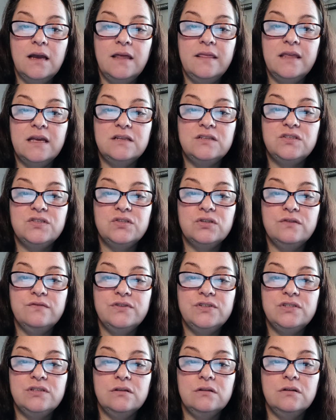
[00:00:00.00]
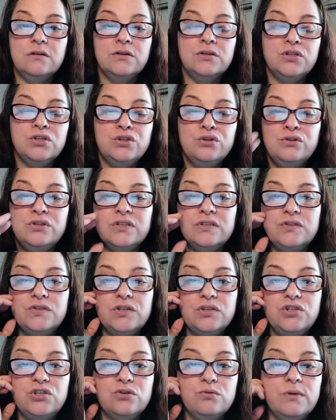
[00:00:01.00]
And then service alert due to
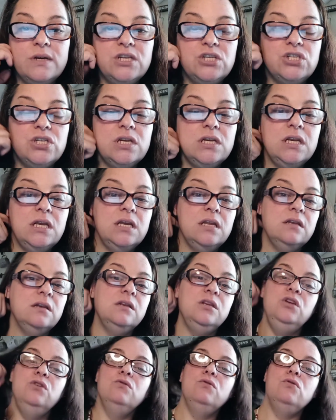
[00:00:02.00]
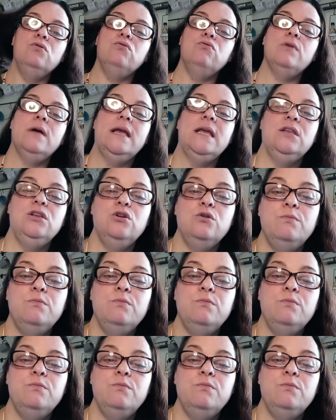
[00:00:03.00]
situation in Ukraine.